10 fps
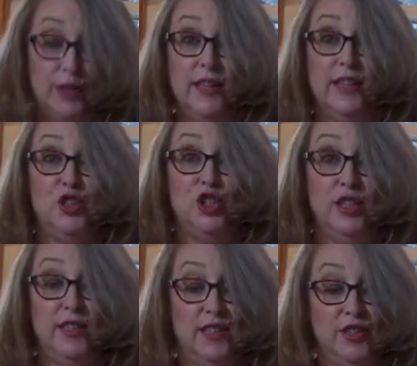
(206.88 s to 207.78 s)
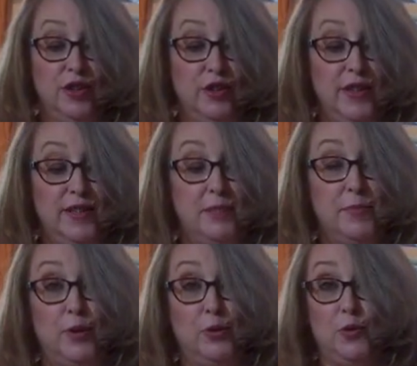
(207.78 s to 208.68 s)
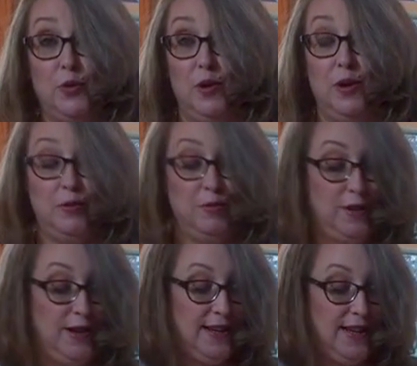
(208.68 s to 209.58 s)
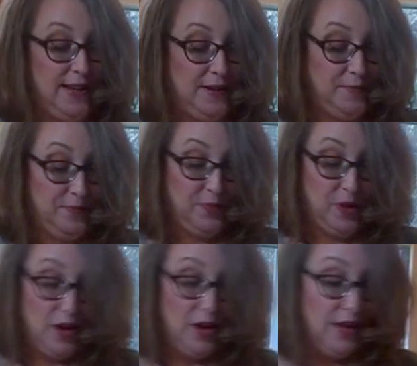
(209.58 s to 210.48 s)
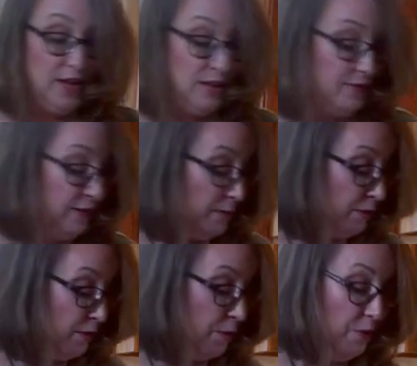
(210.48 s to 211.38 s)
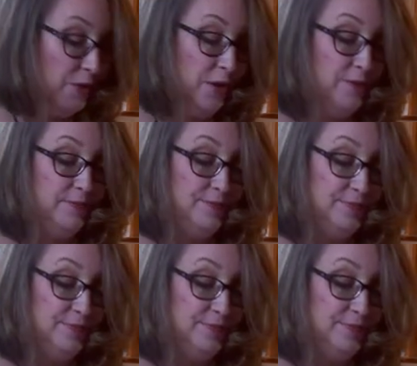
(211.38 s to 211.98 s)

And see the cheese is starting to melt already. You flip it over.